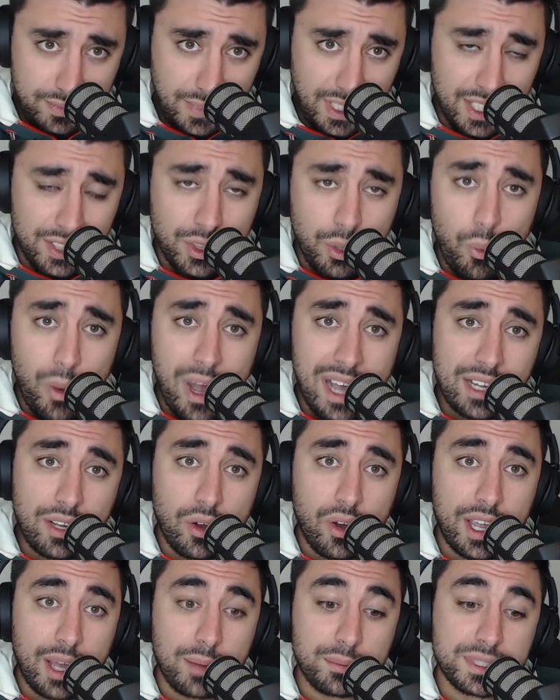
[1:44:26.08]
the one
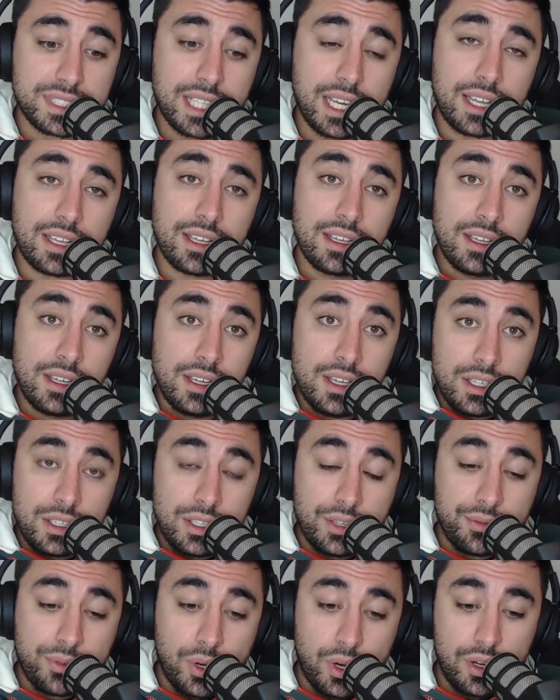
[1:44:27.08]
guy. I'm saying
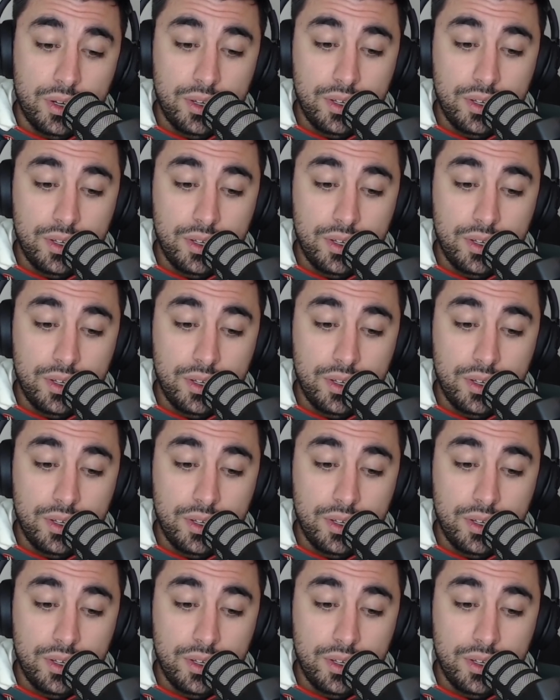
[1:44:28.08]
you've got